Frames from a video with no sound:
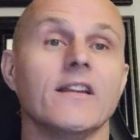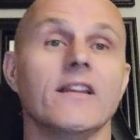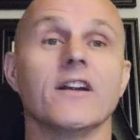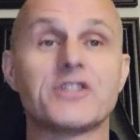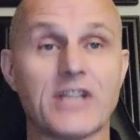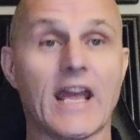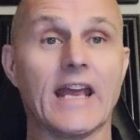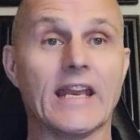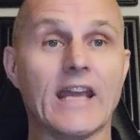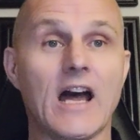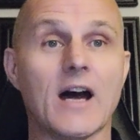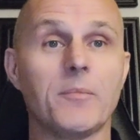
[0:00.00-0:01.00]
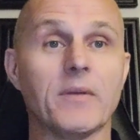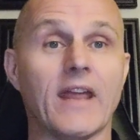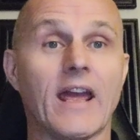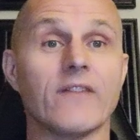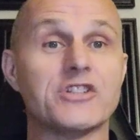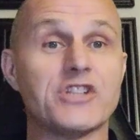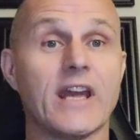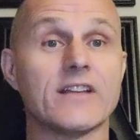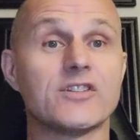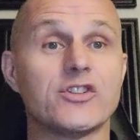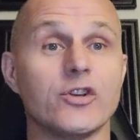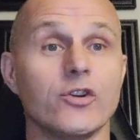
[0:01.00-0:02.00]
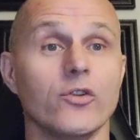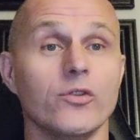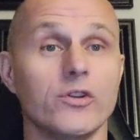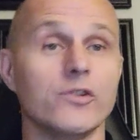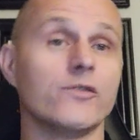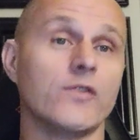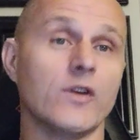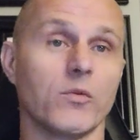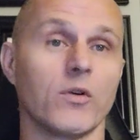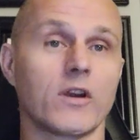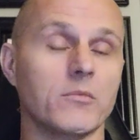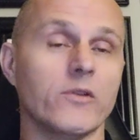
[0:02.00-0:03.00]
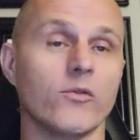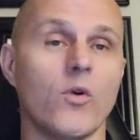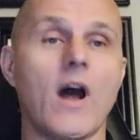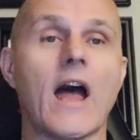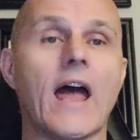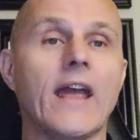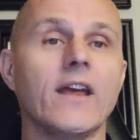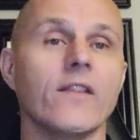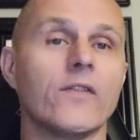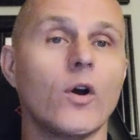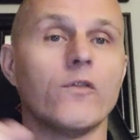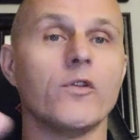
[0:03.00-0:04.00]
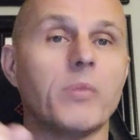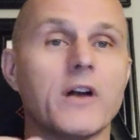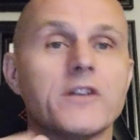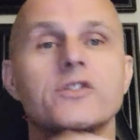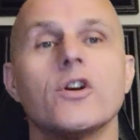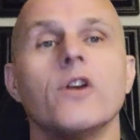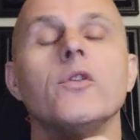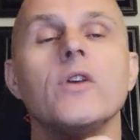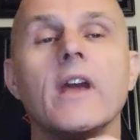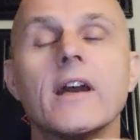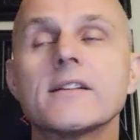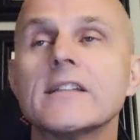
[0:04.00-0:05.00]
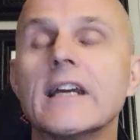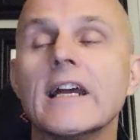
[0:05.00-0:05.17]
they're standing up and they have a chance to use footwork and move away and throw a few punches, throw a few kicks.